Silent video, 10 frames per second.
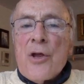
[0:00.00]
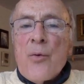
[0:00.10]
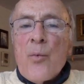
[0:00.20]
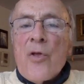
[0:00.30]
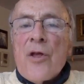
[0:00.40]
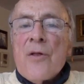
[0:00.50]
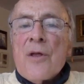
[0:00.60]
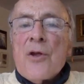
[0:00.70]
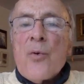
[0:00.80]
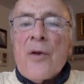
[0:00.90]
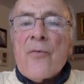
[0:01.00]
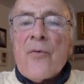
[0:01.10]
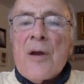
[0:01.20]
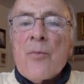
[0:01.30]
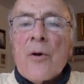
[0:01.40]
within the UN
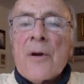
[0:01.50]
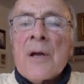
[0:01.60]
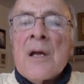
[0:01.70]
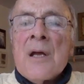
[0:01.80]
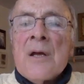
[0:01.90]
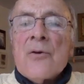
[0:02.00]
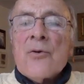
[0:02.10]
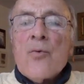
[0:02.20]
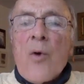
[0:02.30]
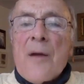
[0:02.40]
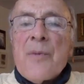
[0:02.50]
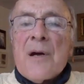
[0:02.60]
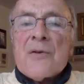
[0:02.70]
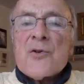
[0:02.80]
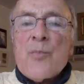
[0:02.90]
framework to wipe
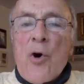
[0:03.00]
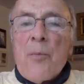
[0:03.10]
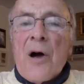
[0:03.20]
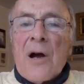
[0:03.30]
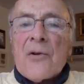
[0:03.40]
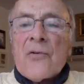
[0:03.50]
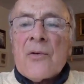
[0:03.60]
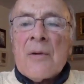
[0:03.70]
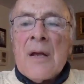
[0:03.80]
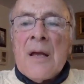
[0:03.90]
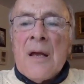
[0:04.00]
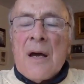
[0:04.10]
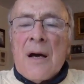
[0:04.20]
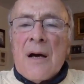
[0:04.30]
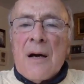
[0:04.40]
out smallpox.
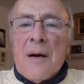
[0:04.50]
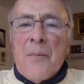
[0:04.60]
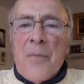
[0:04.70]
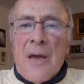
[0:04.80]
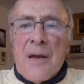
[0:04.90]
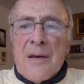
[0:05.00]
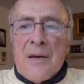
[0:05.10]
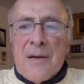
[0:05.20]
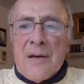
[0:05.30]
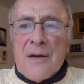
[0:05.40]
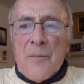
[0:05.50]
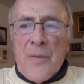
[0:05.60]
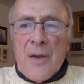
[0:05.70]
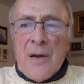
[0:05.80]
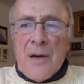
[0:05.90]
Um, and um,
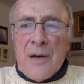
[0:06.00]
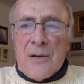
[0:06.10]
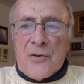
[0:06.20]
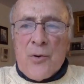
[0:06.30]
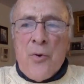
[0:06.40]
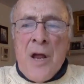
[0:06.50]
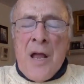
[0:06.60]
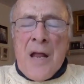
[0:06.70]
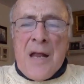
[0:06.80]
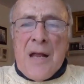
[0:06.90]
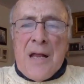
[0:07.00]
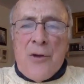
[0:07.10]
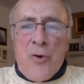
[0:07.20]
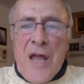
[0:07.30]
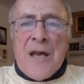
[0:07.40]
uh, so
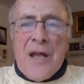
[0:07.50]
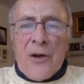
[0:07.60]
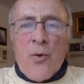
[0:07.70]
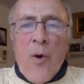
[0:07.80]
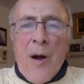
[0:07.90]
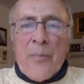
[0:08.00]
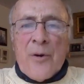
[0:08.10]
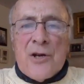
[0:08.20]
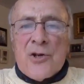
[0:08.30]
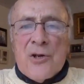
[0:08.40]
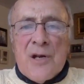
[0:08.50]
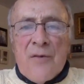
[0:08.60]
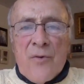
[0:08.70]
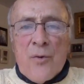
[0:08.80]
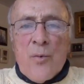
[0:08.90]
you can get cooperation
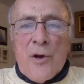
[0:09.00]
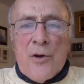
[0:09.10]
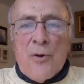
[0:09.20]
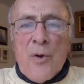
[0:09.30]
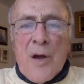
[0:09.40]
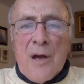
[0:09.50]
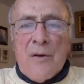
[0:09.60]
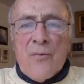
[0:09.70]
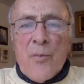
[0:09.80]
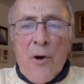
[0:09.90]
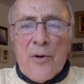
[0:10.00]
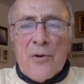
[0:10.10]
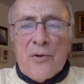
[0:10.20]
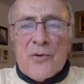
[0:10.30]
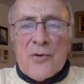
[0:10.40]
even when you have
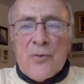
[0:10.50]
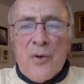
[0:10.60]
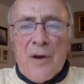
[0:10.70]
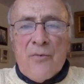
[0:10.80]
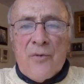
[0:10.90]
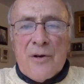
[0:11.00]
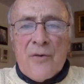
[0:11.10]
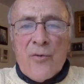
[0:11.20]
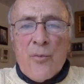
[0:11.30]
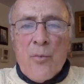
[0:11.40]
partners who have very different